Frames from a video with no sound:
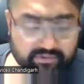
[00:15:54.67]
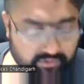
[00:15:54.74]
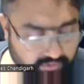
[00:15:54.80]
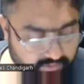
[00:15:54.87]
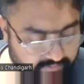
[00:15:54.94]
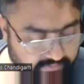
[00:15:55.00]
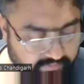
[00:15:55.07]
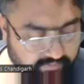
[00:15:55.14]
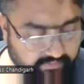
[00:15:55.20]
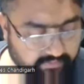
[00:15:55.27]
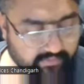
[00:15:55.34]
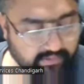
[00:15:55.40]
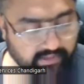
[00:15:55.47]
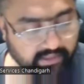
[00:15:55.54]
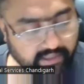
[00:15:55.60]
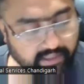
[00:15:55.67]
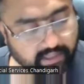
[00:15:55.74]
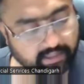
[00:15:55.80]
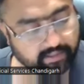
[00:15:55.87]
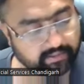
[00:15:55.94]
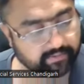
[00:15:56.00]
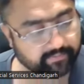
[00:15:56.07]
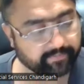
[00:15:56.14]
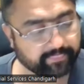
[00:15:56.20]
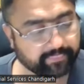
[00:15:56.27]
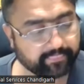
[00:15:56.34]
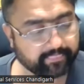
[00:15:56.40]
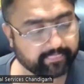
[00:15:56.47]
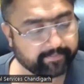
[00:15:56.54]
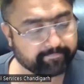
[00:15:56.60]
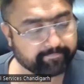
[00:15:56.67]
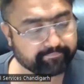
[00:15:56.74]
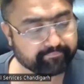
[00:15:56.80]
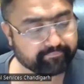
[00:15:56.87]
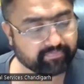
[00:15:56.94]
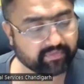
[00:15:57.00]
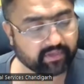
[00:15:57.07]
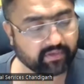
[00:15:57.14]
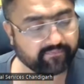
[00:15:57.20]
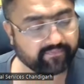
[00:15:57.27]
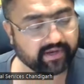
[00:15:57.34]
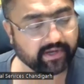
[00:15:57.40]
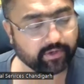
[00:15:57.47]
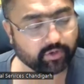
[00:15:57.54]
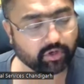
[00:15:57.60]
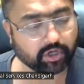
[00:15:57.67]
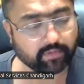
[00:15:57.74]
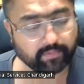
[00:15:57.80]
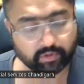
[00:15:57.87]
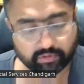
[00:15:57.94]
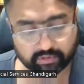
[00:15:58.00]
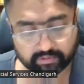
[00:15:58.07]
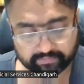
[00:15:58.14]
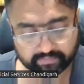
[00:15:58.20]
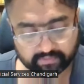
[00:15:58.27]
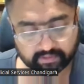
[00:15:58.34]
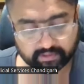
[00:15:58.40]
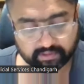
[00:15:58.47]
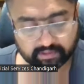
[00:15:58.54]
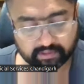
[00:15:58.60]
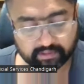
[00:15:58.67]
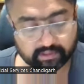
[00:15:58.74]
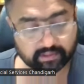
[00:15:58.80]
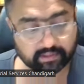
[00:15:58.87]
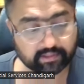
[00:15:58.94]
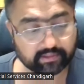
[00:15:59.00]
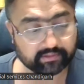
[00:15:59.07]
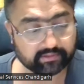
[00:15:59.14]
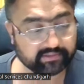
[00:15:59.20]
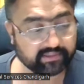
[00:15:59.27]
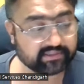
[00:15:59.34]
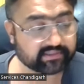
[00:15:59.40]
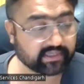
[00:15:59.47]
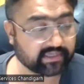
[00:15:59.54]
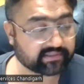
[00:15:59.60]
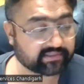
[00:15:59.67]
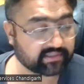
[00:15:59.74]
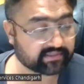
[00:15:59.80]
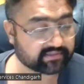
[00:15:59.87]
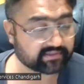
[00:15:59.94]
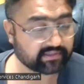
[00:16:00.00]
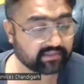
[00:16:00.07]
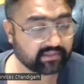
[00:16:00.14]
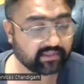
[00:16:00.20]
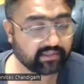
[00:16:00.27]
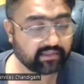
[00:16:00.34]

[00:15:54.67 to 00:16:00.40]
So here, when I talk about these cases,